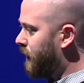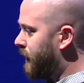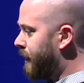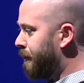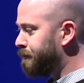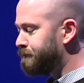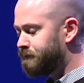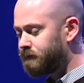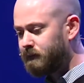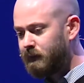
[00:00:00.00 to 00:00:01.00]
Um,
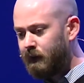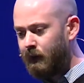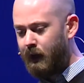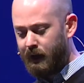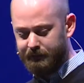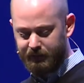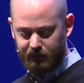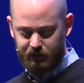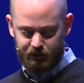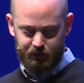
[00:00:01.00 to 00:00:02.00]
and I
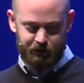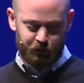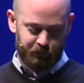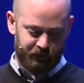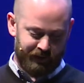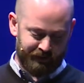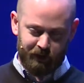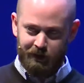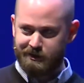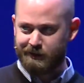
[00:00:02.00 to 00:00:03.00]
think you know, the
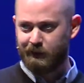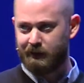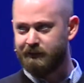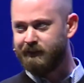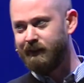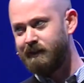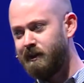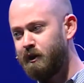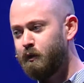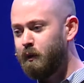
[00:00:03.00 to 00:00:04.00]
technology will obviously
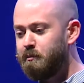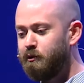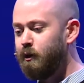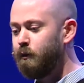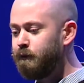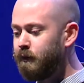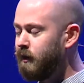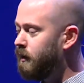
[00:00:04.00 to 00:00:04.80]
continue to improve,